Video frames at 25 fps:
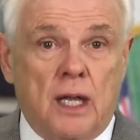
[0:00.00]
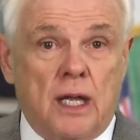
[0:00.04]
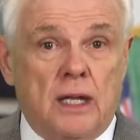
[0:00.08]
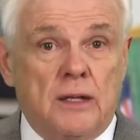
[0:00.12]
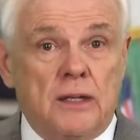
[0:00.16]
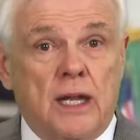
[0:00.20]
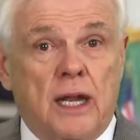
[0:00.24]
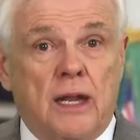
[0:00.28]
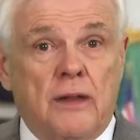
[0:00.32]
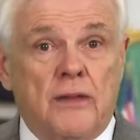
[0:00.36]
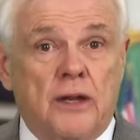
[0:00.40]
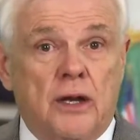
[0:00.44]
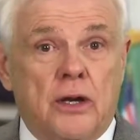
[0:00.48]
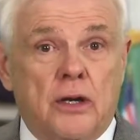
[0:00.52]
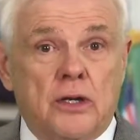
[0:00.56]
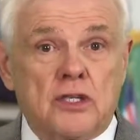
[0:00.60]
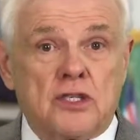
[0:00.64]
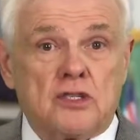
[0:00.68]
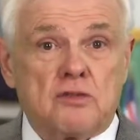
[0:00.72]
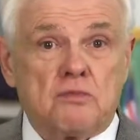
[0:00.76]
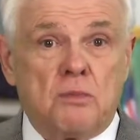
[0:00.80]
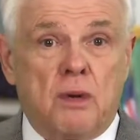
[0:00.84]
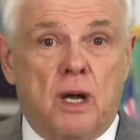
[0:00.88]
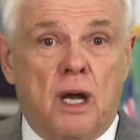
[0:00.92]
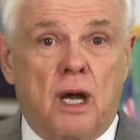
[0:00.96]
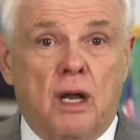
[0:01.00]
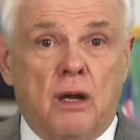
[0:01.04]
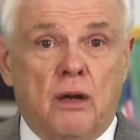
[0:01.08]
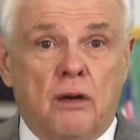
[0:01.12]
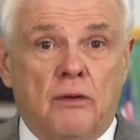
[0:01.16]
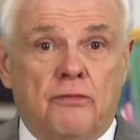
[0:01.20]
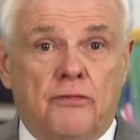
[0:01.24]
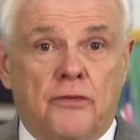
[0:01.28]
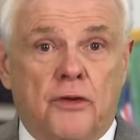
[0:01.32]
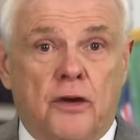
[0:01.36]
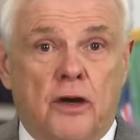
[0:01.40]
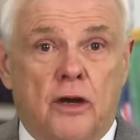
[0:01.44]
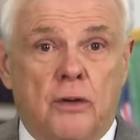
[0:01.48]
Now, there are smaller
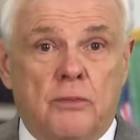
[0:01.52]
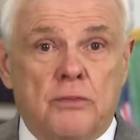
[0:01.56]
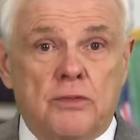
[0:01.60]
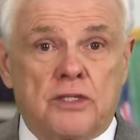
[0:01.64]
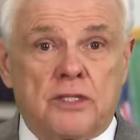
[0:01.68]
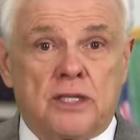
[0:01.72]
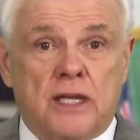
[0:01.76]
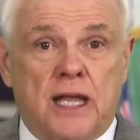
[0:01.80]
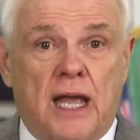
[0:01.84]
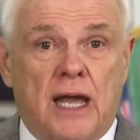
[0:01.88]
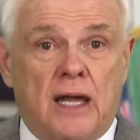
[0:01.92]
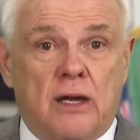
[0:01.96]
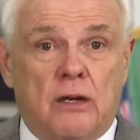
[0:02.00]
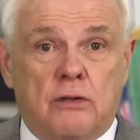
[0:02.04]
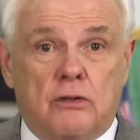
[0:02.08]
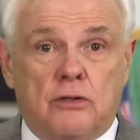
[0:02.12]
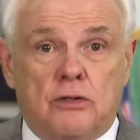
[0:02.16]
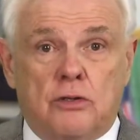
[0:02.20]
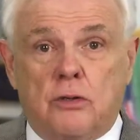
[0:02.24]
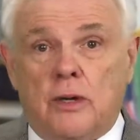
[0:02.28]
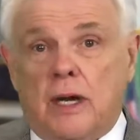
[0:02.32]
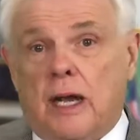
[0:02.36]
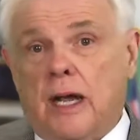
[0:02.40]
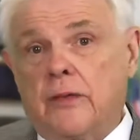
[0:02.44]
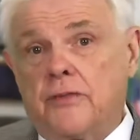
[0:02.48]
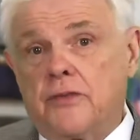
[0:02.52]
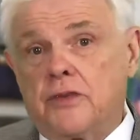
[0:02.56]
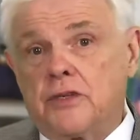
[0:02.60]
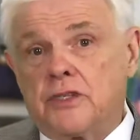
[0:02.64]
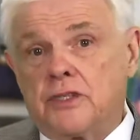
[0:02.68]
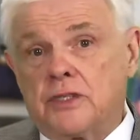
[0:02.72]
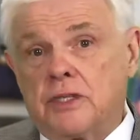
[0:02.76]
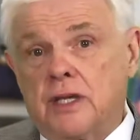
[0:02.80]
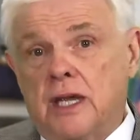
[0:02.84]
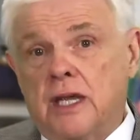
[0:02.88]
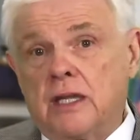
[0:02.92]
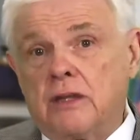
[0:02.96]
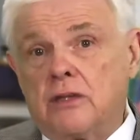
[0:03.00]
firms scattered throughout the
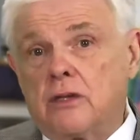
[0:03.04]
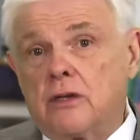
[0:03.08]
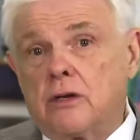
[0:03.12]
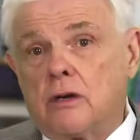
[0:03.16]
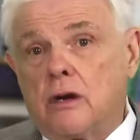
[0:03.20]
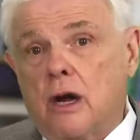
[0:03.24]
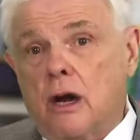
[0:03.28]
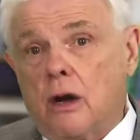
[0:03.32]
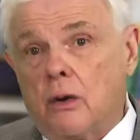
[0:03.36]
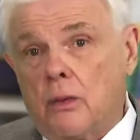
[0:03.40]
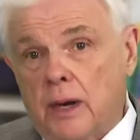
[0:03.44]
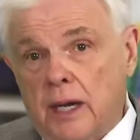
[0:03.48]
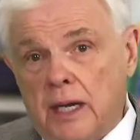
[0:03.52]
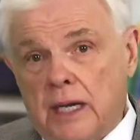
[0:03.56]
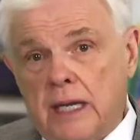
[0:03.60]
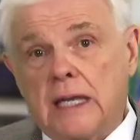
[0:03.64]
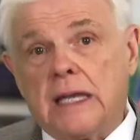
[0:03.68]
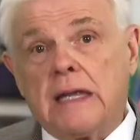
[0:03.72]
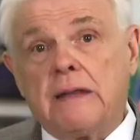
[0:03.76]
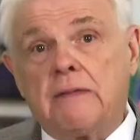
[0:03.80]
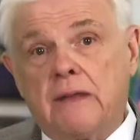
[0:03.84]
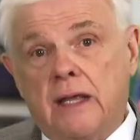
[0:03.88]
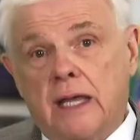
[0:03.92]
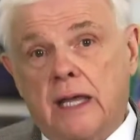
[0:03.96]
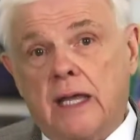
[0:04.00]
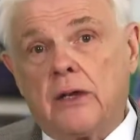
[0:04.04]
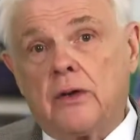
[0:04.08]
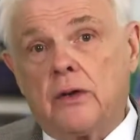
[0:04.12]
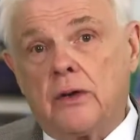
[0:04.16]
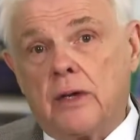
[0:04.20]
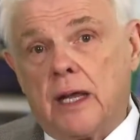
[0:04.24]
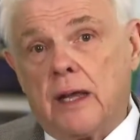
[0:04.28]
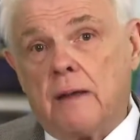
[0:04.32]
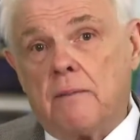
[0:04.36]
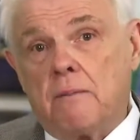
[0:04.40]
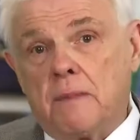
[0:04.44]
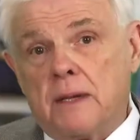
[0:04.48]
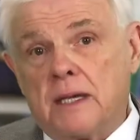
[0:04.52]
state that are already in the
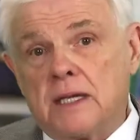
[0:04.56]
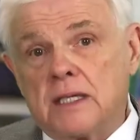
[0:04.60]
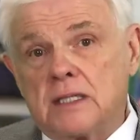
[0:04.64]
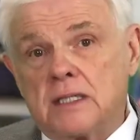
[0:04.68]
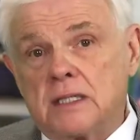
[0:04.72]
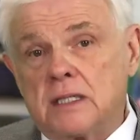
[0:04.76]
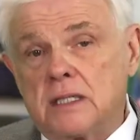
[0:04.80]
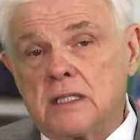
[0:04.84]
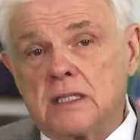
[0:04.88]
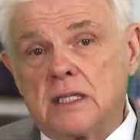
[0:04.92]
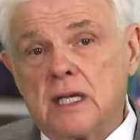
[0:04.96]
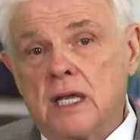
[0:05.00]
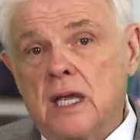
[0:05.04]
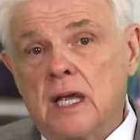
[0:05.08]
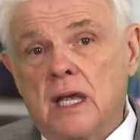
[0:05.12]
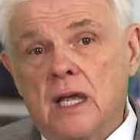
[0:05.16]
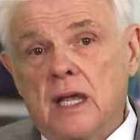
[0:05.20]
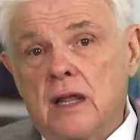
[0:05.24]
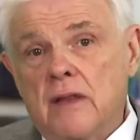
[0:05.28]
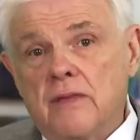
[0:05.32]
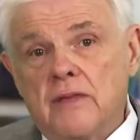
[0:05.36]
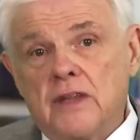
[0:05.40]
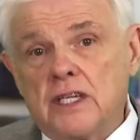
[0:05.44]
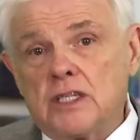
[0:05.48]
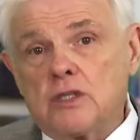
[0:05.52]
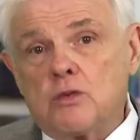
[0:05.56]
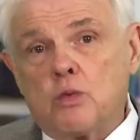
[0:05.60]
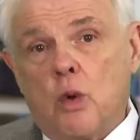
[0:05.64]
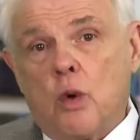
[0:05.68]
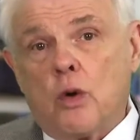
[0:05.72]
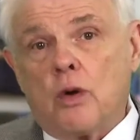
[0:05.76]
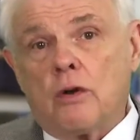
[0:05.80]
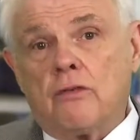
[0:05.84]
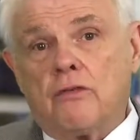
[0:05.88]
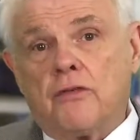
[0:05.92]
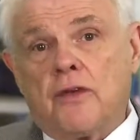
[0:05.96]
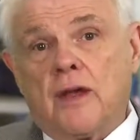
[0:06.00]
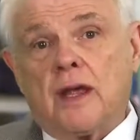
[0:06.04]
internet business. This
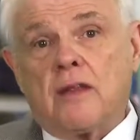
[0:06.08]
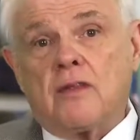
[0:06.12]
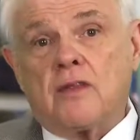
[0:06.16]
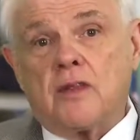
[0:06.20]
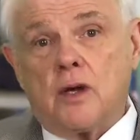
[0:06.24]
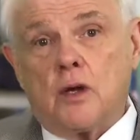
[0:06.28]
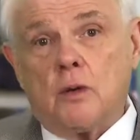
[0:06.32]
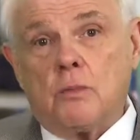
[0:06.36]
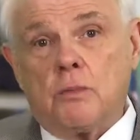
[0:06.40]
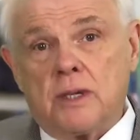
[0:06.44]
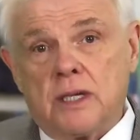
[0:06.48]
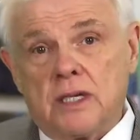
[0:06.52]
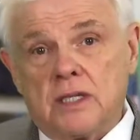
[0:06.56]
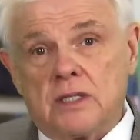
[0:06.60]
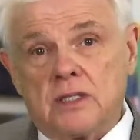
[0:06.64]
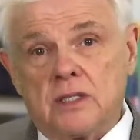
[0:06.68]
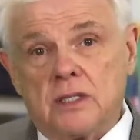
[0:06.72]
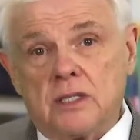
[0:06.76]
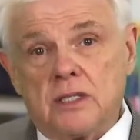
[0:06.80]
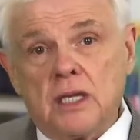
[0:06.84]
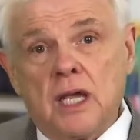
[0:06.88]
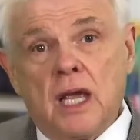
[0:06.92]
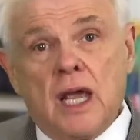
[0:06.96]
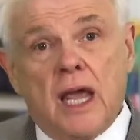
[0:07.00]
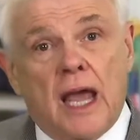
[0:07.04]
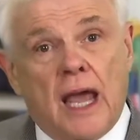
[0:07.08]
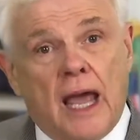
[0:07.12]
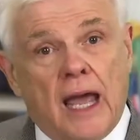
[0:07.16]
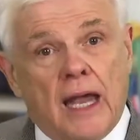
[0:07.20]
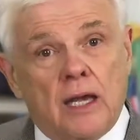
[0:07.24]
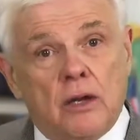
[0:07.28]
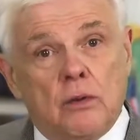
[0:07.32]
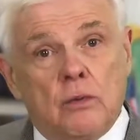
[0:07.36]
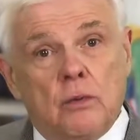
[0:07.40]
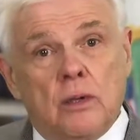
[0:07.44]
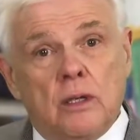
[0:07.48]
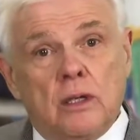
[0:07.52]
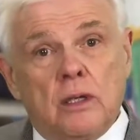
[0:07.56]
won't affect their business, and
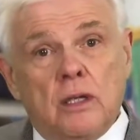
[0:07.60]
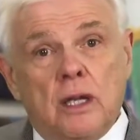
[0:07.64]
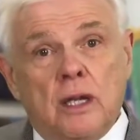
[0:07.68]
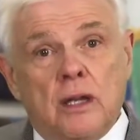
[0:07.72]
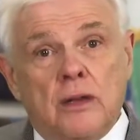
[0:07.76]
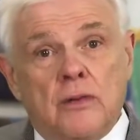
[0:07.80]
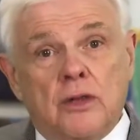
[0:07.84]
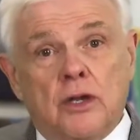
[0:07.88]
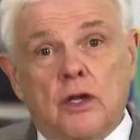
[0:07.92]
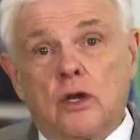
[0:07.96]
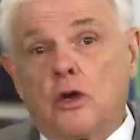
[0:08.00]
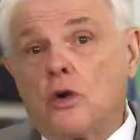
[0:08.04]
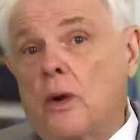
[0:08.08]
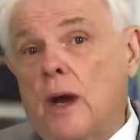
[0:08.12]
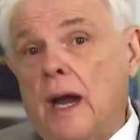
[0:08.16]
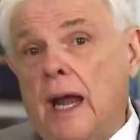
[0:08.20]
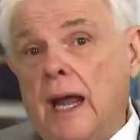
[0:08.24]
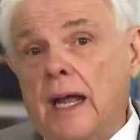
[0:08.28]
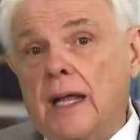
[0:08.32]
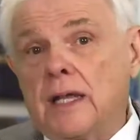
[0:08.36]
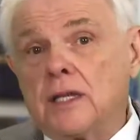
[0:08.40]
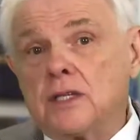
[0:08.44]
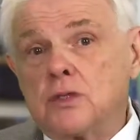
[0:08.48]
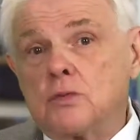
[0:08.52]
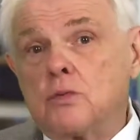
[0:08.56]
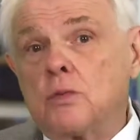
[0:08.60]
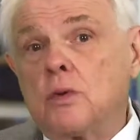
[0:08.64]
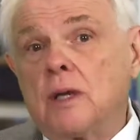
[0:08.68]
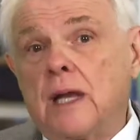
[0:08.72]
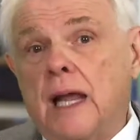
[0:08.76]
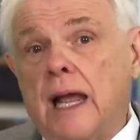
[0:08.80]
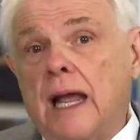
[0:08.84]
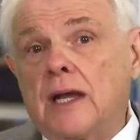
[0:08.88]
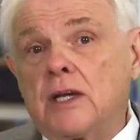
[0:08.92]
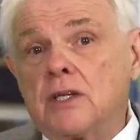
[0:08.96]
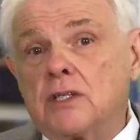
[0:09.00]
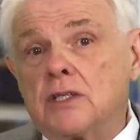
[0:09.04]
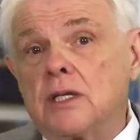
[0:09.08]
the grants will
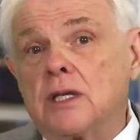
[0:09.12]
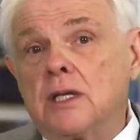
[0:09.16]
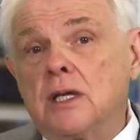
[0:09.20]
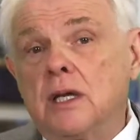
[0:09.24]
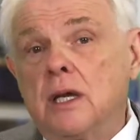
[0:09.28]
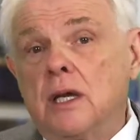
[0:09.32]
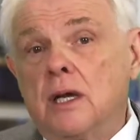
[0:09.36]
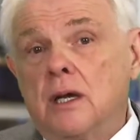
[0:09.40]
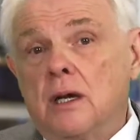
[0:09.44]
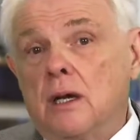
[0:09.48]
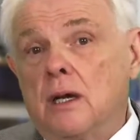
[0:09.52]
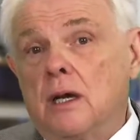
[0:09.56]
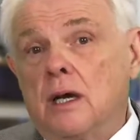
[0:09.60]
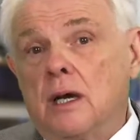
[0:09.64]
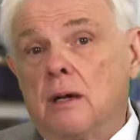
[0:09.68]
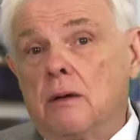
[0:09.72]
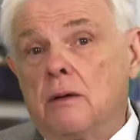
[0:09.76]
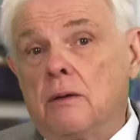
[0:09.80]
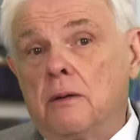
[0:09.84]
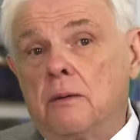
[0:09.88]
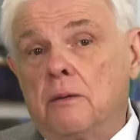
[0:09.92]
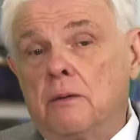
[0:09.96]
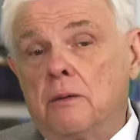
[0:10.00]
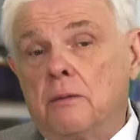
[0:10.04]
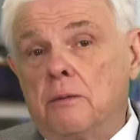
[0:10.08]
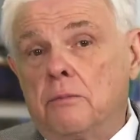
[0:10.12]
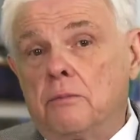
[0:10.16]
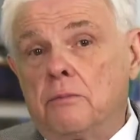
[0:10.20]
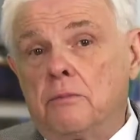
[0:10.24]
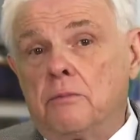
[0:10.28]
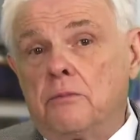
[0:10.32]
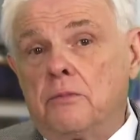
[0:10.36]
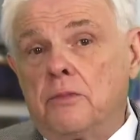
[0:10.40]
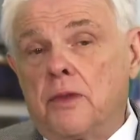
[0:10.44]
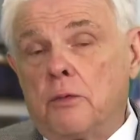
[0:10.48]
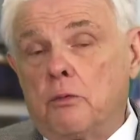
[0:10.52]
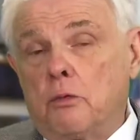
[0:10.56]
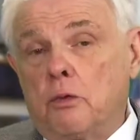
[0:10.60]
actually
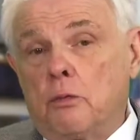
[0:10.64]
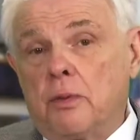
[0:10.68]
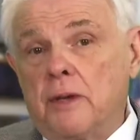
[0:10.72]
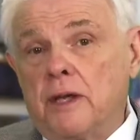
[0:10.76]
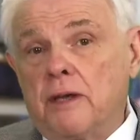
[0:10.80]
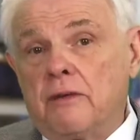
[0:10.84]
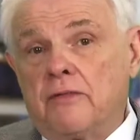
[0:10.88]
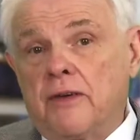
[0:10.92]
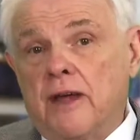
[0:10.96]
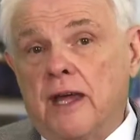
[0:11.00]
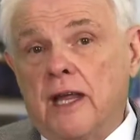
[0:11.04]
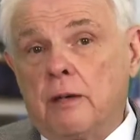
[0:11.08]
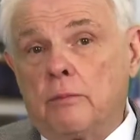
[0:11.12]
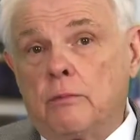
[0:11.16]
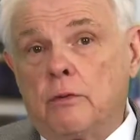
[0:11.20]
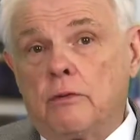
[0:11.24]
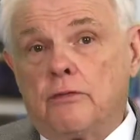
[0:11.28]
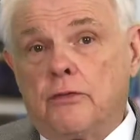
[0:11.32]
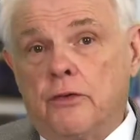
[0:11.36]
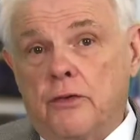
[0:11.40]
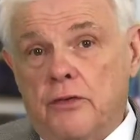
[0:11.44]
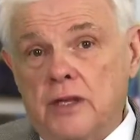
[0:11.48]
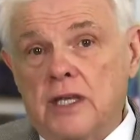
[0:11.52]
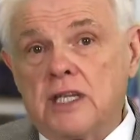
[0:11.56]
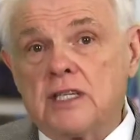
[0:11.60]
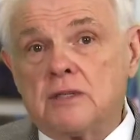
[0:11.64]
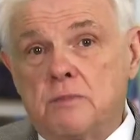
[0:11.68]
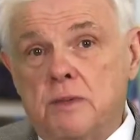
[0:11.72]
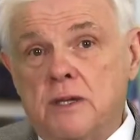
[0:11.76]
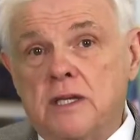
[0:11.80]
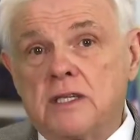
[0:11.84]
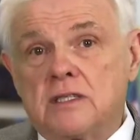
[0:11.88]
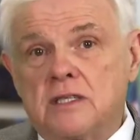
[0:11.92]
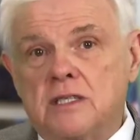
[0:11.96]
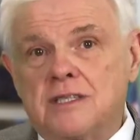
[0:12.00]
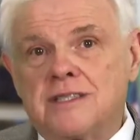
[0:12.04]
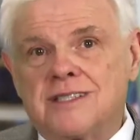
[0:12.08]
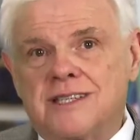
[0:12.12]
that will be available for these
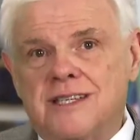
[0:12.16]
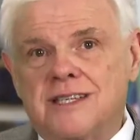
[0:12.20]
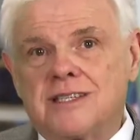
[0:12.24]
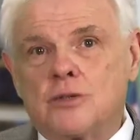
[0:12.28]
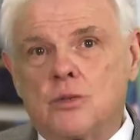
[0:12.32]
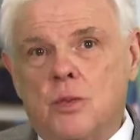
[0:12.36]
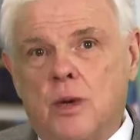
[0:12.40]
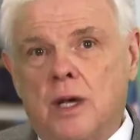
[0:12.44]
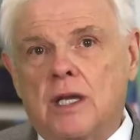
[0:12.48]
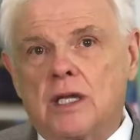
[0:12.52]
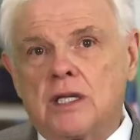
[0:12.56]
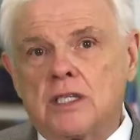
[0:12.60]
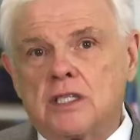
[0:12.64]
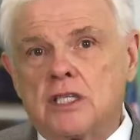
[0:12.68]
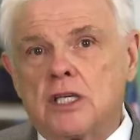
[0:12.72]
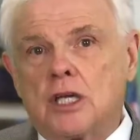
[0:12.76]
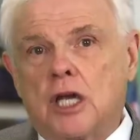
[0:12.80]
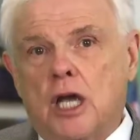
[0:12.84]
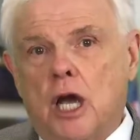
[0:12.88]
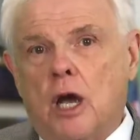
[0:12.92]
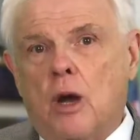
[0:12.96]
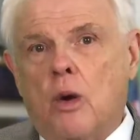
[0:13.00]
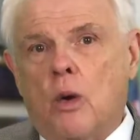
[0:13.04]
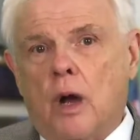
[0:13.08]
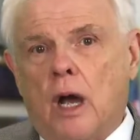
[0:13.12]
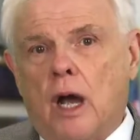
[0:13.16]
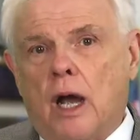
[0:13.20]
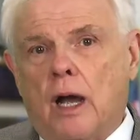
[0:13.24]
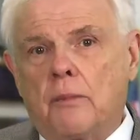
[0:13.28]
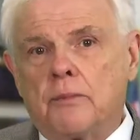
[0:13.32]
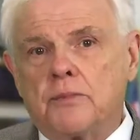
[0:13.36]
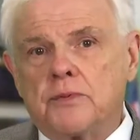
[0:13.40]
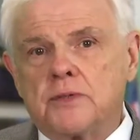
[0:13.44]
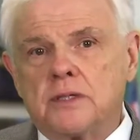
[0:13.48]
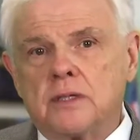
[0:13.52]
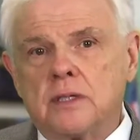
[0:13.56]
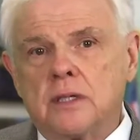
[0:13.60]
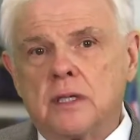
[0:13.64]
businesses as well as the
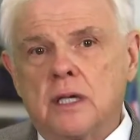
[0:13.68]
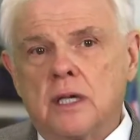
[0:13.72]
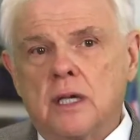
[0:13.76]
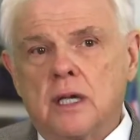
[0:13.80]
co-ops.